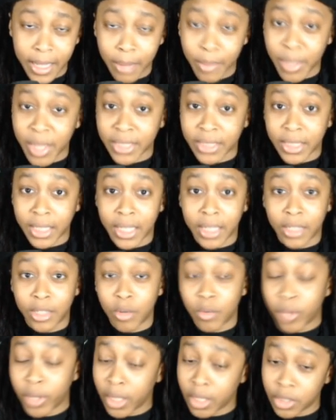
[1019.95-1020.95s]
I'm not saying
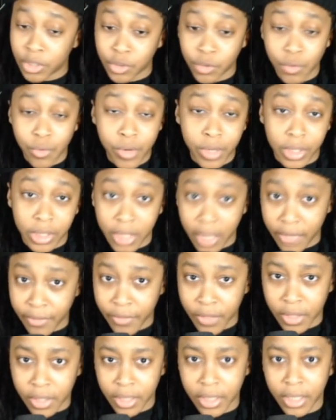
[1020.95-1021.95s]
don't get insurance.
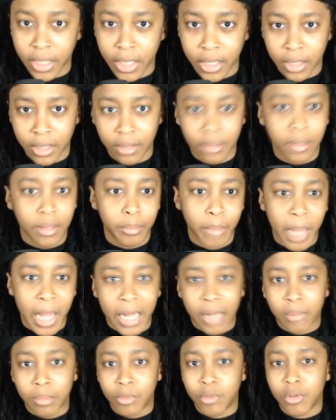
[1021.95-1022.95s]
Definitely get a
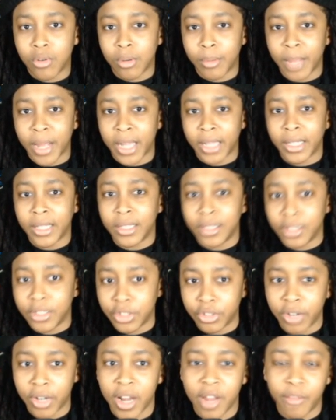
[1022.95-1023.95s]
backup quarterback in the
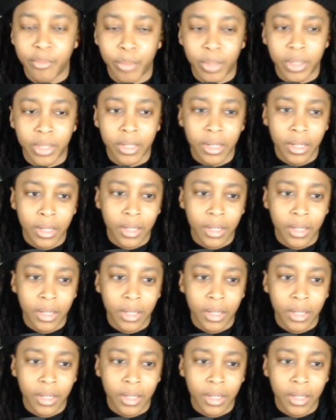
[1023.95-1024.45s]
draft, but